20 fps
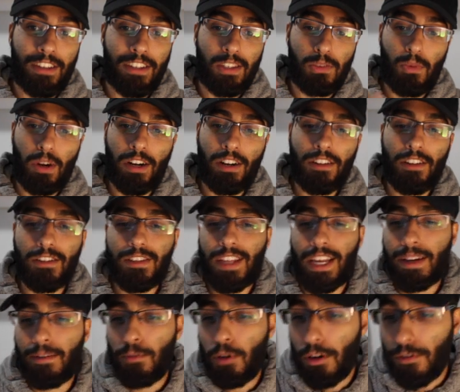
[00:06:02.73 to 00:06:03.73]
this is one of those
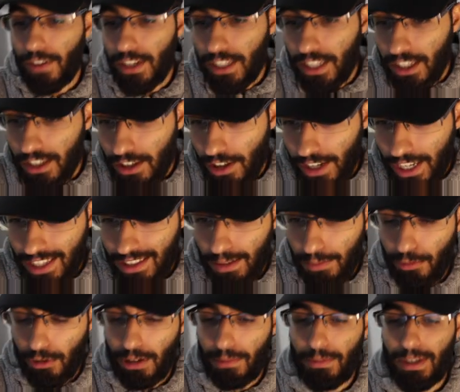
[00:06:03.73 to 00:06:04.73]
like more vintage looking
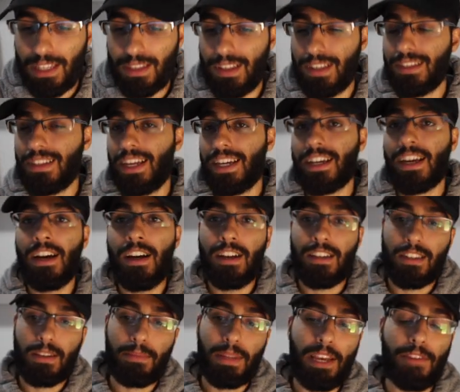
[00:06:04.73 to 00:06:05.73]
Supreme pieces, like
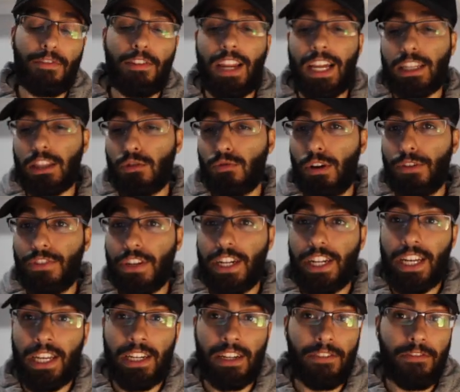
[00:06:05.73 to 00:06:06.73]
something if you like thrifted it
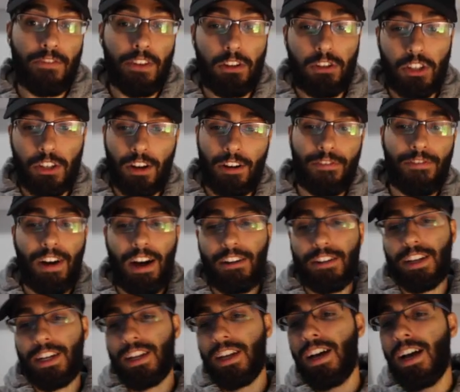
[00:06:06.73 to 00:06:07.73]
in the future and
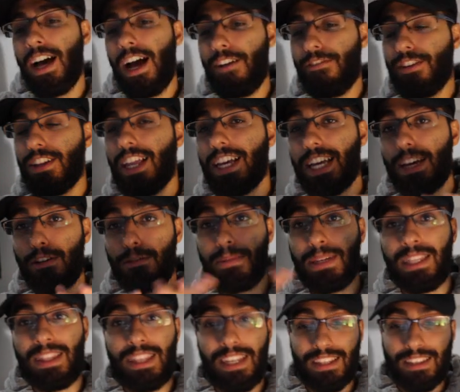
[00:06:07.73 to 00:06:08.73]
found it, I feel like it would
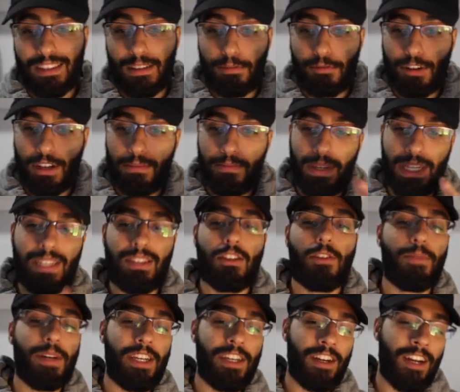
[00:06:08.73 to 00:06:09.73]
be this Supreme piece
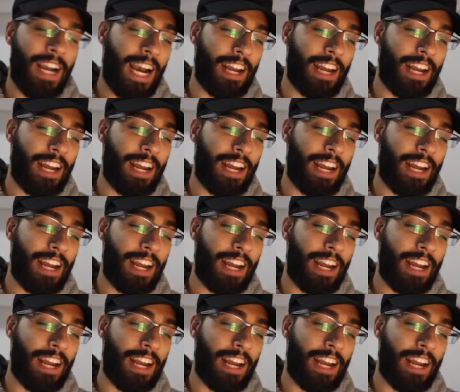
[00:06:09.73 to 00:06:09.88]
over here.